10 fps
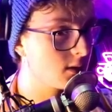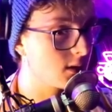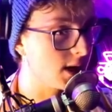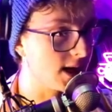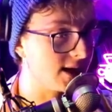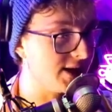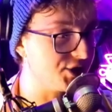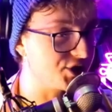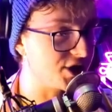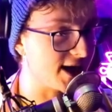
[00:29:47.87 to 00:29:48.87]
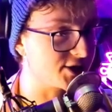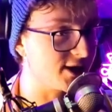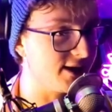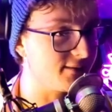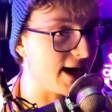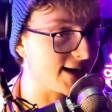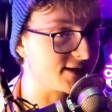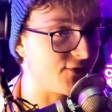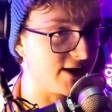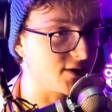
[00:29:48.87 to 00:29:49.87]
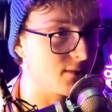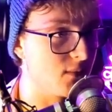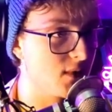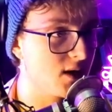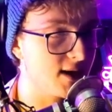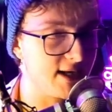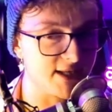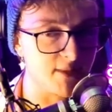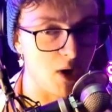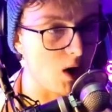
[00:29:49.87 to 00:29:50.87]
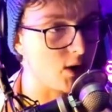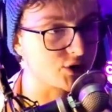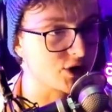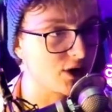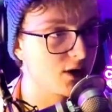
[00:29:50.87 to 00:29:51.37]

I need to actually activate them. I need the mask!